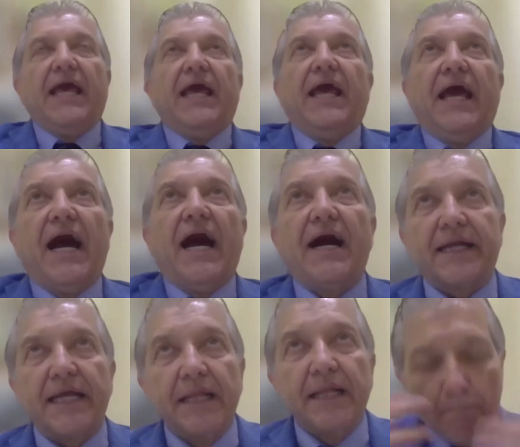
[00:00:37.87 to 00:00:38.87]
are
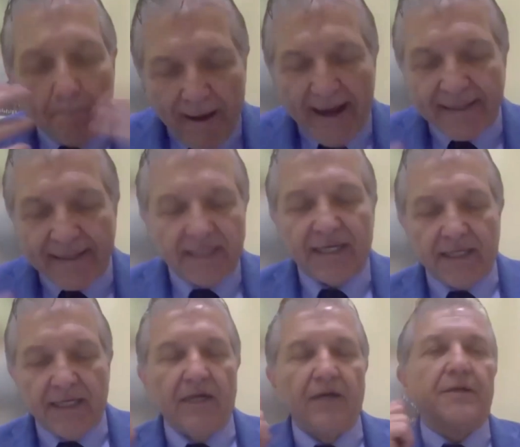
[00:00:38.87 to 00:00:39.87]
impacting
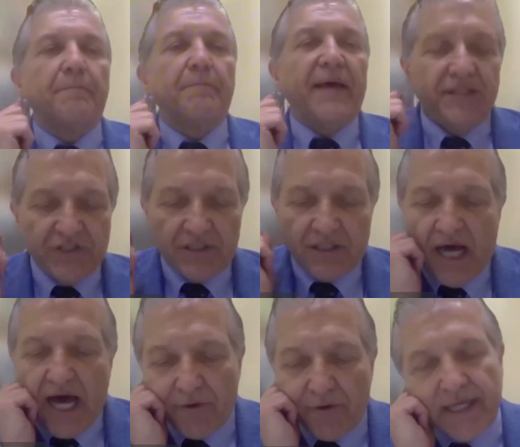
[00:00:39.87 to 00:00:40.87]
on patient
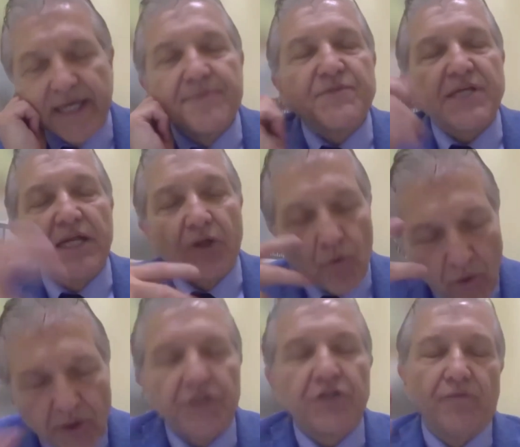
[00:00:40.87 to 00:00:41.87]
outcomes and quality
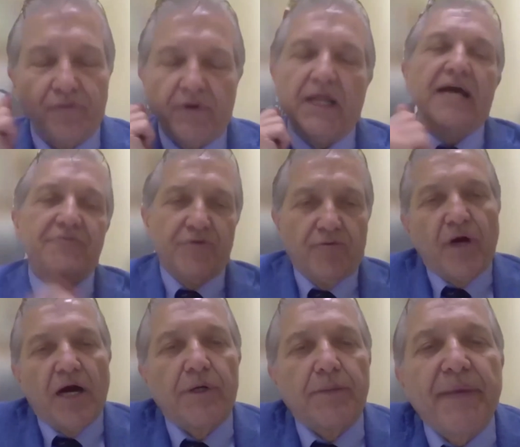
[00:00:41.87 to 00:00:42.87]
of life of our
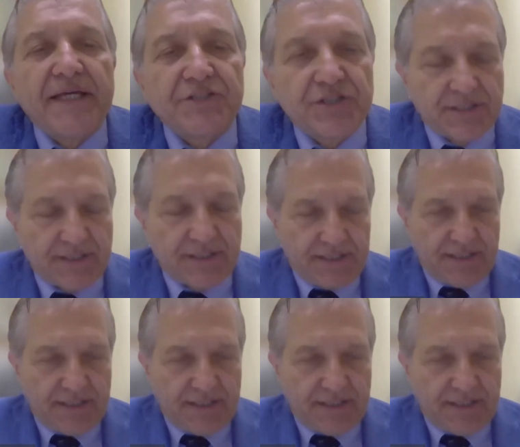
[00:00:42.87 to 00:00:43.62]
patients?